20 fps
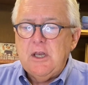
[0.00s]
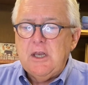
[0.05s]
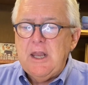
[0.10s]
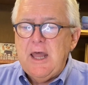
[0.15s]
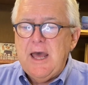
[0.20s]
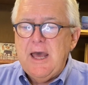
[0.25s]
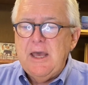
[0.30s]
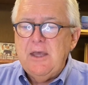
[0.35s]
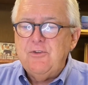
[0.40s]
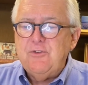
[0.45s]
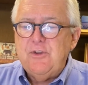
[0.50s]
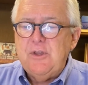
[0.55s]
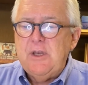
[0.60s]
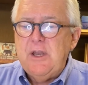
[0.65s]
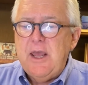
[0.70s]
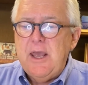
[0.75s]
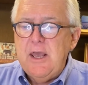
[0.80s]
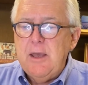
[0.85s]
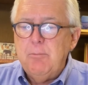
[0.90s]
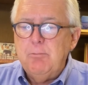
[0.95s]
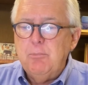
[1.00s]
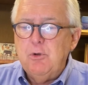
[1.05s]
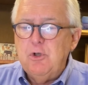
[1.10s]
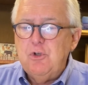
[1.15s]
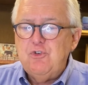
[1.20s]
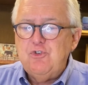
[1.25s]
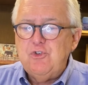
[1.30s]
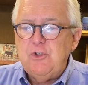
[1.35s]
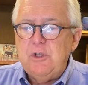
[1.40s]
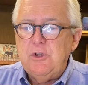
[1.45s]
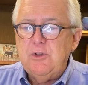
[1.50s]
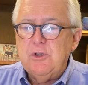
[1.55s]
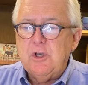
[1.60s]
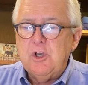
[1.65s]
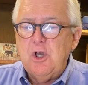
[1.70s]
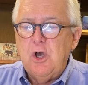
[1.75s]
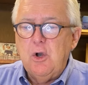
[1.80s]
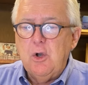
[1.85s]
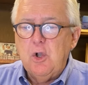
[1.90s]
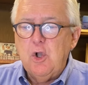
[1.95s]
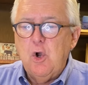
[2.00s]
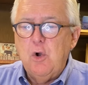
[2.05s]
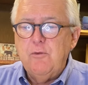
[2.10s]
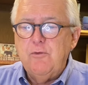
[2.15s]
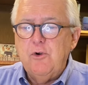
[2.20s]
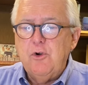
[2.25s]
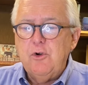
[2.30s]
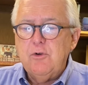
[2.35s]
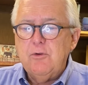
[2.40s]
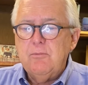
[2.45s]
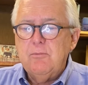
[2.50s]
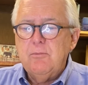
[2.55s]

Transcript: lies in ambush in the covert?